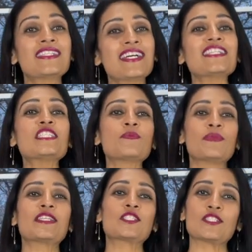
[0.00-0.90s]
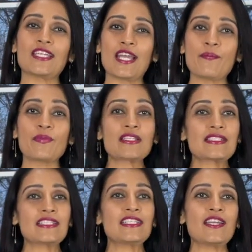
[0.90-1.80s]
that speaks to them
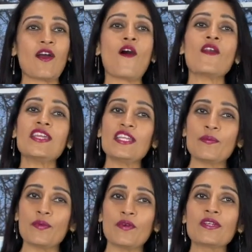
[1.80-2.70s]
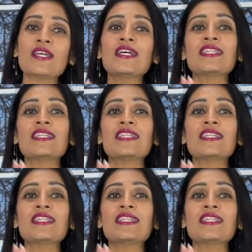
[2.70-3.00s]
personally or in a book